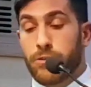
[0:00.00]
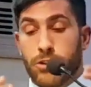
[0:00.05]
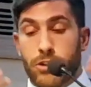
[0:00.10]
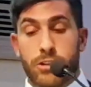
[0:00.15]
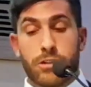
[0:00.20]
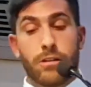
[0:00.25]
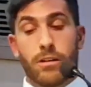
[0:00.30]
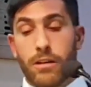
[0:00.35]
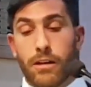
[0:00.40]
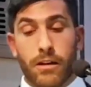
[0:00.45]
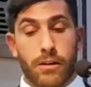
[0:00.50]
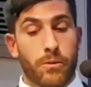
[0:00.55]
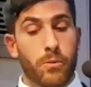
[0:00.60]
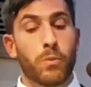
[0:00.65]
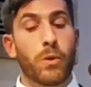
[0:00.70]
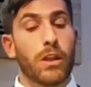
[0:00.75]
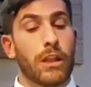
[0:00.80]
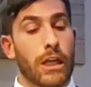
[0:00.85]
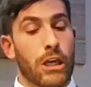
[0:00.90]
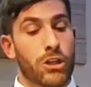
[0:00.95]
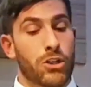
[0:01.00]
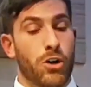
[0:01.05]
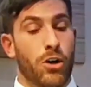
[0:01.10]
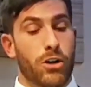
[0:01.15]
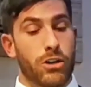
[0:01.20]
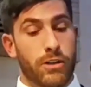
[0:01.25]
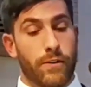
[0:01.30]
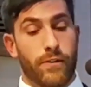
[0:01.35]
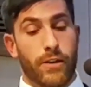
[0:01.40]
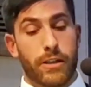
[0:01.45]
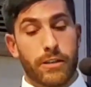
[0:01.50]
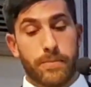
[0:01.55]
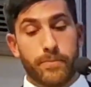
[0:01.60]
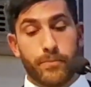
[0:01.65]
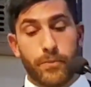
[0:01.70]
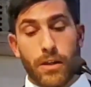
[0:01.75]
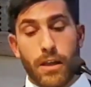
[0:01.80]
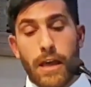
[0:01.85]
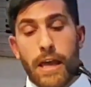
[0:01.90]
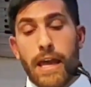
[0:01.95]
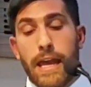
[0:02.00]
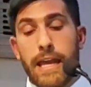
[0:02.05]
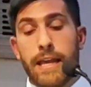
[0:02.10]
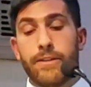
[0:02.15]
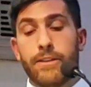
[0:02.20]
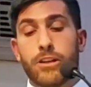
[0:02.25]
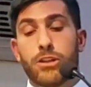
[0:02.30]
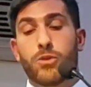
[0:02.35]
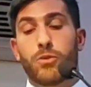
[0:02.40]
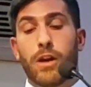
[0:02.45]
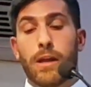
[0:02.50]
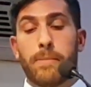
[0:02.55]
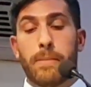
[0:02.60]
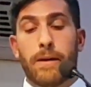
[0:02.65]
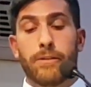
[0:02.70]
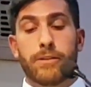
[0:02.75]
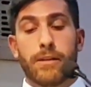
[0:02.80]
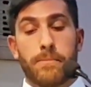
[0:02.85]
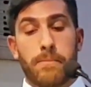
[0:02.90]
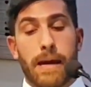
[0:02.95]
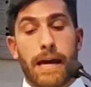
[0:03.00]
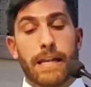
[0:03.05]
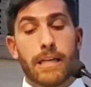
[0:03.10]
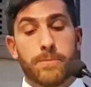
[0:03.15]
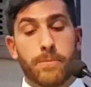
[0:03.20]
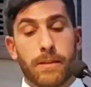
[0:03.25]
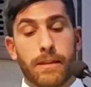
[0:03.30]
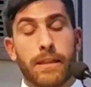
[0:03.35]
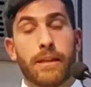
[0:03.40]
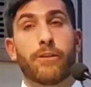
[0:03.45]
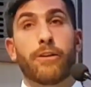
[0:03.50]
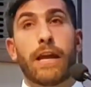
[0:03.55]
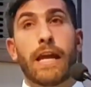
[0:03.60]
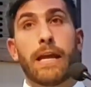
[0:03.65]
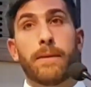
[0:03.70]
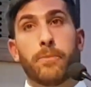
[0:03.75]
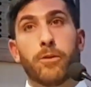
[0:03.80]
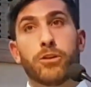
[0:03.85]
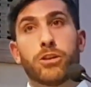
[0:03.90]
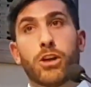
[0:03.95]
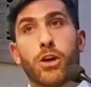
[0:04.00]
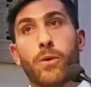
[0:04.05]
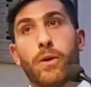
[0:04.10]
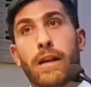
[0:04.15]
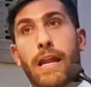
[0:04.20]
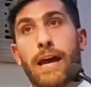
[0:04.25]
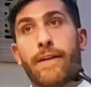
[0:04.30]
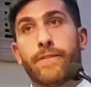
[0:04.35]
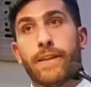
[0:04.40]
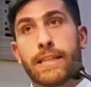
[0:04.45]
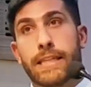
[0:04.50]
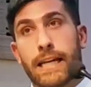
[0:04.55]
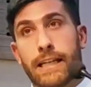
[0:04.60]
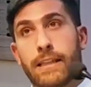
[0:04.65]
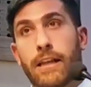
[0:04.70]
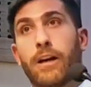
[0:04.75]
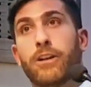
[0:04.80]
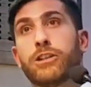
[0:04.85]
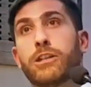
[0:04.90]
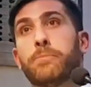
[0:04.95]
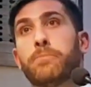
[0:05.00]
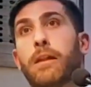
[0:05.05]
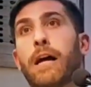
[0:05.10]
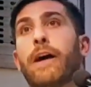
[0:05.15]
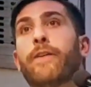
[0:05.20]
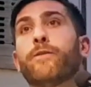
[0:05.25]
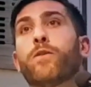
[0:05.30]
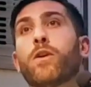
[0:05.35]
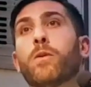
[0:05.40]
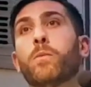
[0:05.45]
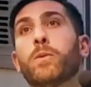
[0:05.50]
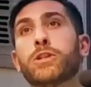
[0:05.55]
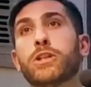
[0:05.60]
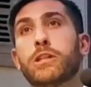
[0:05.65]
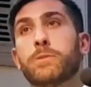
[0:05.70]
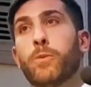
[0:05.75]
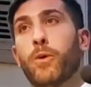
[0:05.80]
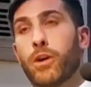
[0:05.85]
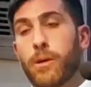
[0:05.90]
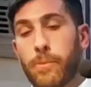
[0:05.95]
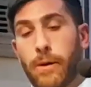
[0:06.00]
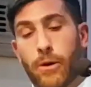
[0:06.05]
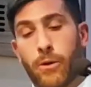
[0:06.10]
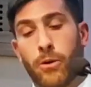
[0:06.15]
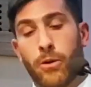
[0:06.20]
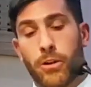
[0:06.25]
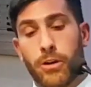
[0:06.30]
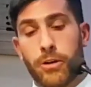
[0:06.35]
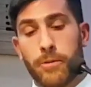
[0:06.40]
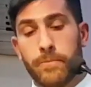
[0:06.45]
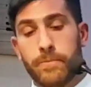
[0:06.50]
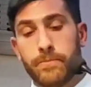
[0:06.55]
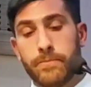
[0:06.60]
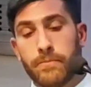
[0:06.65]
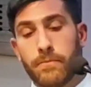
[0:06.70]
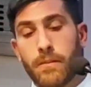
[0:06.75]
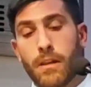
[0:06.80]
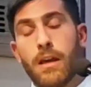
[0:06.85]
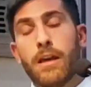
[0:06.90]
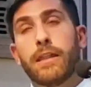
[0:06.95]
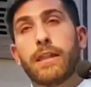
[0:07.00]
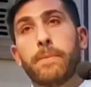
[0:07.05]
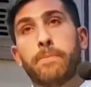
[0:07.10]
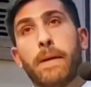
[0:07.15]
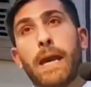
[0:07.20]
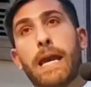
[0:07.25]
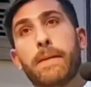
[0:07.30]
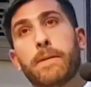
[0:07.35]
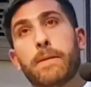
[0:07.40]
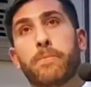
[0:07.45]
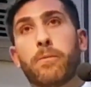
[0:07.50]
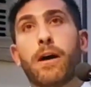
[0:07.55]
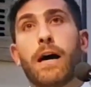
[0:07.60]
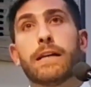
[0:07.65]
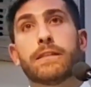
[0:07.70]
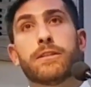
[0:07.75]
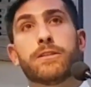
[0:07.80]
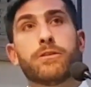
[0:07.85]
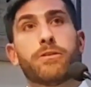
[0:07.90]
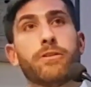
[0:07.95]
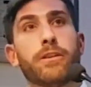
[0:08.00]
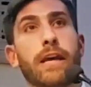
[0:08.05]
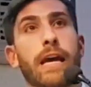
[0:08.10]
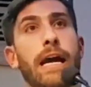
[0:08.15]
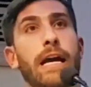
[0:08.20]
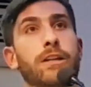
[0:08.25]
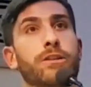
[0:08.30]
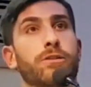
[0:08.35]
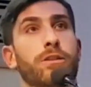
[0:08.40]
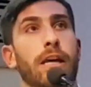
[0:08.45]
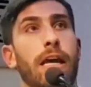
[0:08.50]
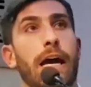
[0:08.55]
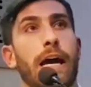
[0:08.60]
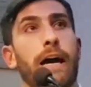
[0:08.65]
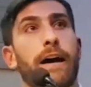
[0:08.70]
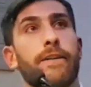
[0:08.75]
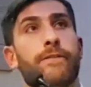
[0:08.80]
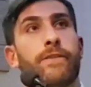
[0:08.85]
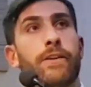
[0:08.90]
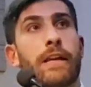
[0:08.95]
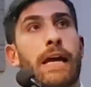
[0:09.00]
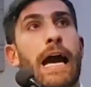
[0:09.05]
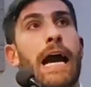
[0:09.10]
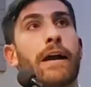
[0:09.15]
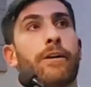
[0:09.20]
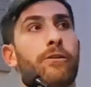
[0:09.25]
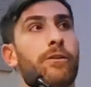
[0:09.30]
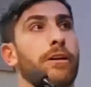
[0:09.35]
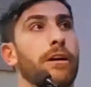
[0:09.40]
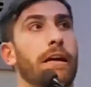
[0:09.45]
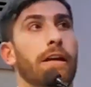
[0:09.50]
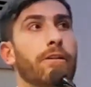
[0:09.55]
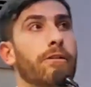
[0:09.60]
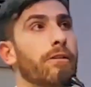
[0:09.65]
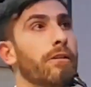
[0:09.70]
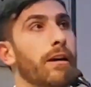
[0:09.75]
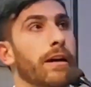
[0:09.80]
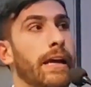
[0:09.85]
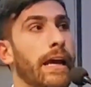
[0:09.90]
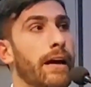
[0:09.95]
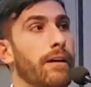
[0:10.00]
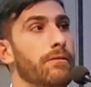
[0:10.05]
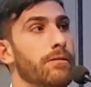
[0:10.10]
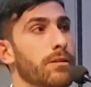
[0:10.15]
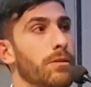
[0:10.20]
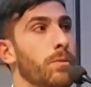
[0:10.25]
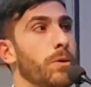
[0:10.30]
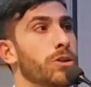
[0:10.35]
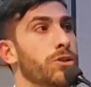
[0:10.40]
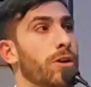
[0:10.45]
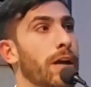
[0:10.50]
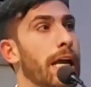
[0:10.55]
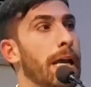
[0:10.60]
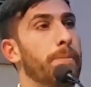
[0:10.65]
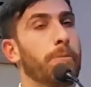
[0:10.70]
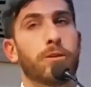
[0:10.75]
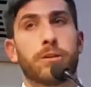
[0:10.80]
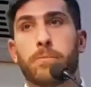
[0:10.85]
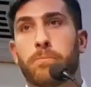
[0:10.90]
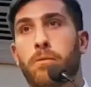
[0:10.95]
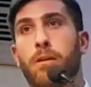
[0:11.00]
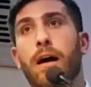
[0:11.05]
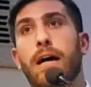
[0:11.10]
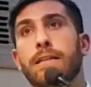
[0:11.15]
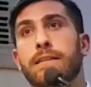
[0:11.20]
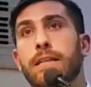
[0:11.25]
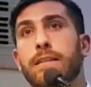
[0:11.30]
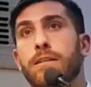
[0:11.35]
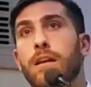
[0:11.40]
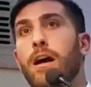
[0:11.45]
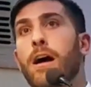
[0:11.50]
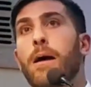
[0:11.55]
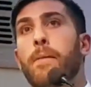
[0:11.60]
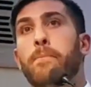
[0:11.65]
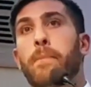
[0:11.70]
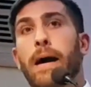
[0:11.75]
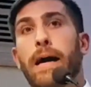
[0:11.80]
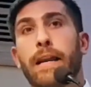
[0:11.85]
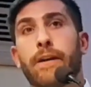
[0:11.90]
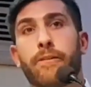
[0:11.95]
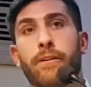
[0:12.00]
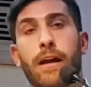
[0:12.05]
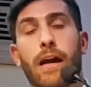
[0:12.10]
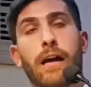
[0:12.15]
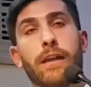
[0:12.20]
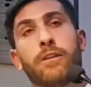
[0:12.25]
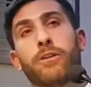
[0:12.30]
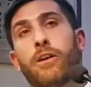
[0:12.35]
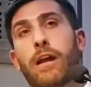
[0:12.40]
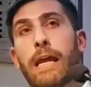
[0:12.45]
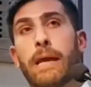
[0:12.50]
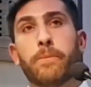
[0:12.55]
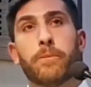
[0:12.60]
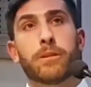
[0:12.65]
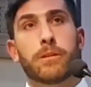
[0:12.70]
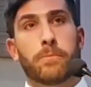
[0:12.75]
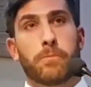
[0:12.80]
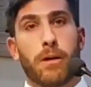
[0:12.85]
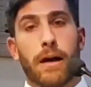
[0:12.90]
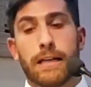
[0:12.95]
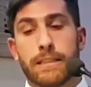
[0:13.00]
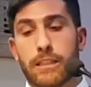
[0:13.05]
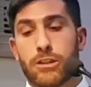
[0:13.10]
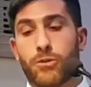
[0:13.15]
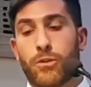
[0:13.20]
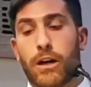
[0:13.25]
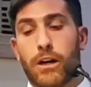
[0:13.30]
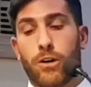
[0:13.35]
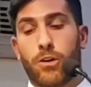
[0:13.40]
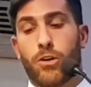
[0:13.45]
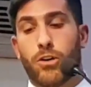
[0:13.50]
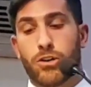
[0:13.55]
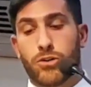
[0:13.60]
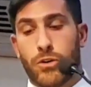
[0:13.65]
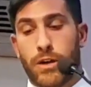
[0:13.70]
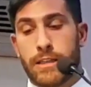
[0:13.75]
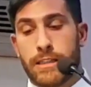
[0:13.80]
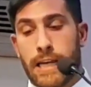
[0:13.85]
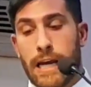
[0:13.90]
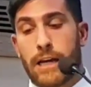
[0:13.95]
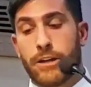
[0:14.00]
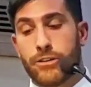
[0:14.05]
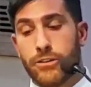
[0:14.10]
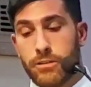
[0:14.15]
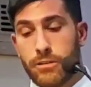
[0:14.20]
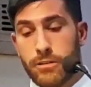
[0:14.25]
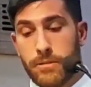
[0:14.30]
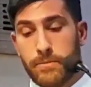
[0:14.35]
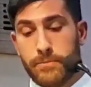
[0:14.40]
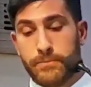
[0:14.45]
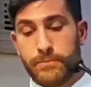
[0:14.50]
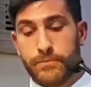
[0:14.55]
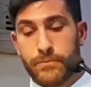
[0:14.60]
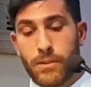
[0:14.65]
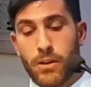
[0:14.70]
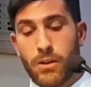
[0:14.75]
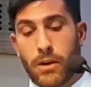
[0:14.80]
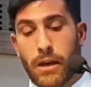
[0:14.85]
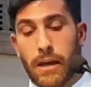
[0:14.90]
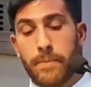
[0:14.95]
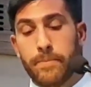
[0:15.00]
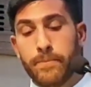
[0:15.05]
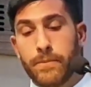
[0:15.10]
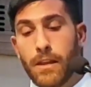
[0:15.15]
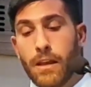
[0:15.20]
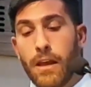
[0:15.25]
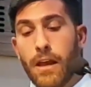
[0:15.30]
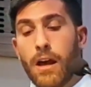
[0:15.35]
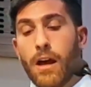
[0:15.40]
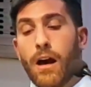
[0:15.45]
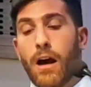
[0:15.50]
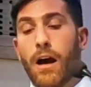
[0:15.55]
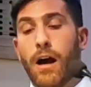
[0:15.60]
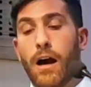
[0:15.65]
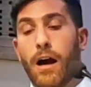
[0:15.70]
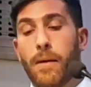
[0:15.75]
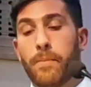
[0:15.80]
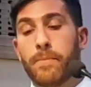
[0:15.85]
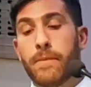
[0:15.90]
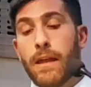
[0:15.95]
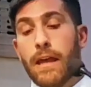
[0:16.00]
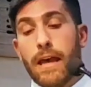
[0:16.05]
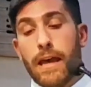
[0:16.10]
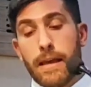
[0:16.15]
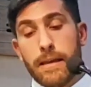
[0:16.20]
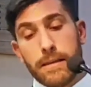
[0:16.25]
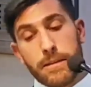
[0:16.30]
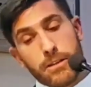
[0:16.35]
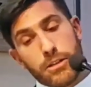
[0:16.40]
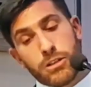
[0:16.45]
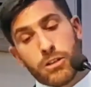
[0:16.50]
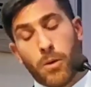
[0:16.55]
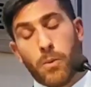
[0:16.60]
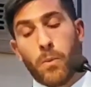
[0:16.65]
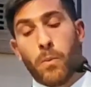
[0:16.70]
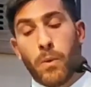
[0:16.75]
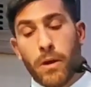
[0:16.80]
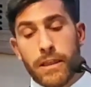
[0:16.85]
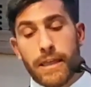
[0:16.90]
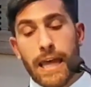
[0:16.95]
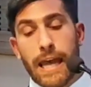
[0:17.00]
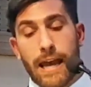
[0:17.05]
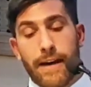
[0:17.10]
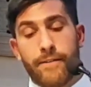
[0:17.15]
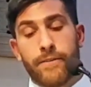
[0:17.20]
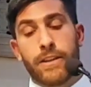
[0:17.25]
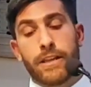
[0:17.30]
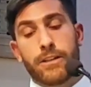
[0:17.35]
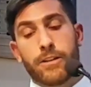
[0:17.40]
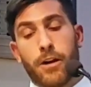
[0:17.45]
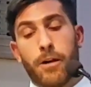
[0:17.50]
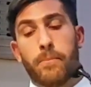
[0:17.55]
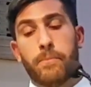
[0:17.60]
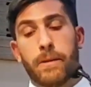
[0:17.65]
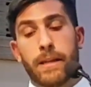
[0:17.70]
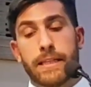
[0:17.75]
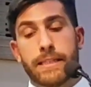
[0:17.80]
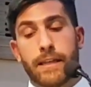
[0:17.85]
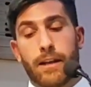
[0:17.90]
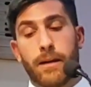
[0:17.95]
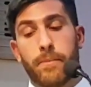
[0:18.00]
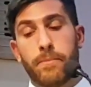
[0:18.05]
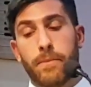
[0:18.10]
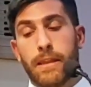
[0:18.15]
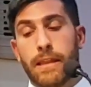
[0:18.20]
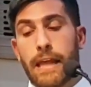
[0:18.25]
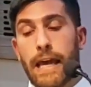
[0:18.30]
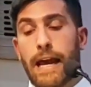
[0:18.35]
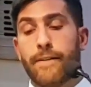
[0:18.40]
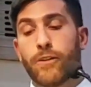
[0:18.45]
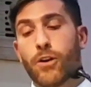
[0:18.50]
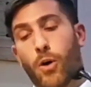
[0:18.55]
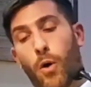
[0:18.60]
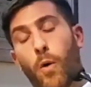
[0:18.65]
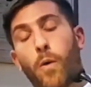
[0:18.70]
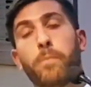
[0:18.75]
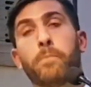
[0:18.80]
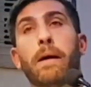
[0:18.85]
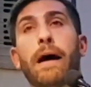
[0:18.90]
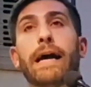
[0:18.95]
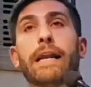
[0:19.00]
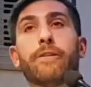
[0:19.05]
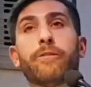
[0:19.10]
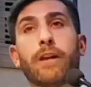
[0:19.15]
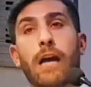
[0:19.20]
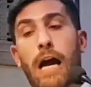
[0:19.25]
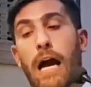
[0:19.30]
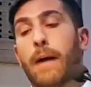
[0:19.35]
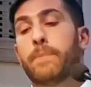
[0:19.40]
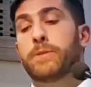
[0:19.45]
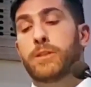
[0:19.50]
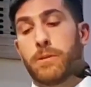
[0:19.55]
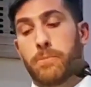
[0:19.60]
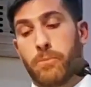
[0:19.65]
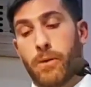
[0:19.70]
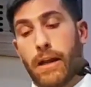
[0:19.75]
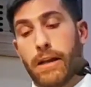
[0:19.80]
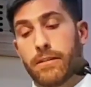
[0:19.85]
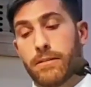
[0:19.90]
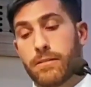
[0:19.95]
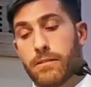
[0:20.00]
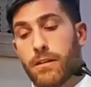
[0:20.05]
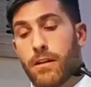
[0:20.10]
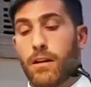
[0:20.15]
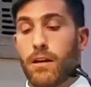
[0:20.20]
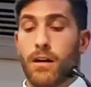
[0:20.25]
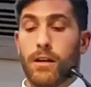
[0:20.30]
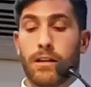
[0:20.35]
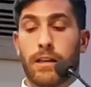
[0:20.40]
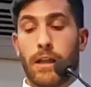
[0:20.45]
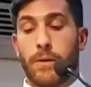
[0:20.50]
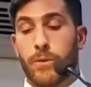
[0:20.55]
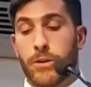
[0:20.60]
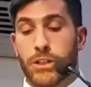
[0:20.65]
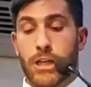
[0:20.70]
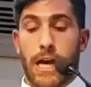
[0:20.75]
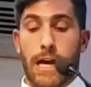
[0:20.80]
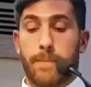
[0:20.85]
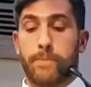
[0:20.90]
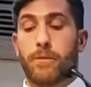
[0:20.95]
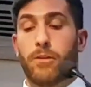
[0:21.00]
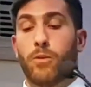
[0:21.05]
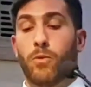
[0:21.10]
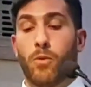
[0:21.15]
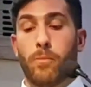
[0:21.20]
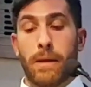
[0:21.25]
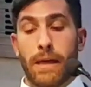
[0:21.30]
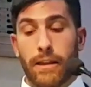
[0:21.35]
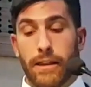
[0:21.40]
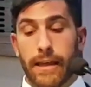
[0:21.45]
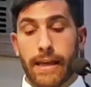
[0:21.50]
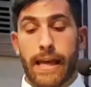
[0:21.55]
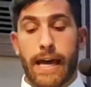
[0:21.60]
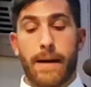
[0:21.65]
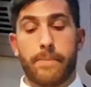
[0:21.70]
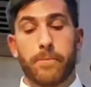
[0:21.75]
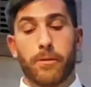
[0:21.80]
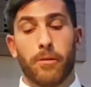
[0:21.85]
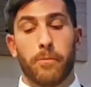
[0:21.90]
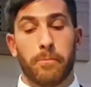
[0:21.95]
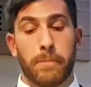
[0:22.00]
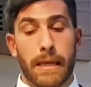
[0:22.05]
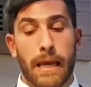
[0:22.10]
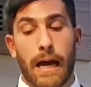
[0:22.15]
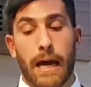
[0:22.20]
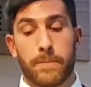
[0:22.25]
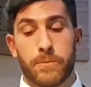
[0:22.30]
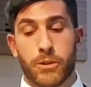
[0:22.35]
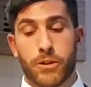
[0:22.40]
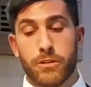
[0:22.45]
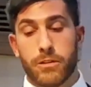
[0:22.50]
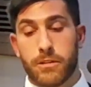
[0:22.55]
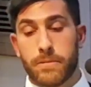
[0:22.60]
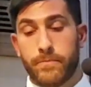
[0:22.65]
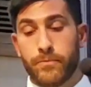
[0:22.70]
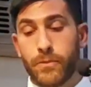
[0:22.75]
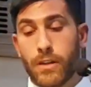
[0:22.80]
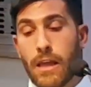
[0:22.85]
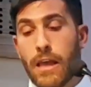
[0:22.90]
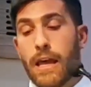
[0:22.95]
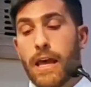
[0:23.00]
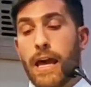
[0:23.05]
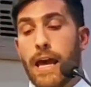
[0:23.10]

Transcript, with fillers: are just uh, really in charge of this. In this Grey Mountain Management, they're able to go and have the technology platform, which you spoke about earlier. The payment processor, they actually have an aggregator account, which are able to process binary, they're able to process credit card transactions. Okay? Um, so when they have this company set up, they have their own binary option brands, Leverage Capital, Malia Capital, B Options.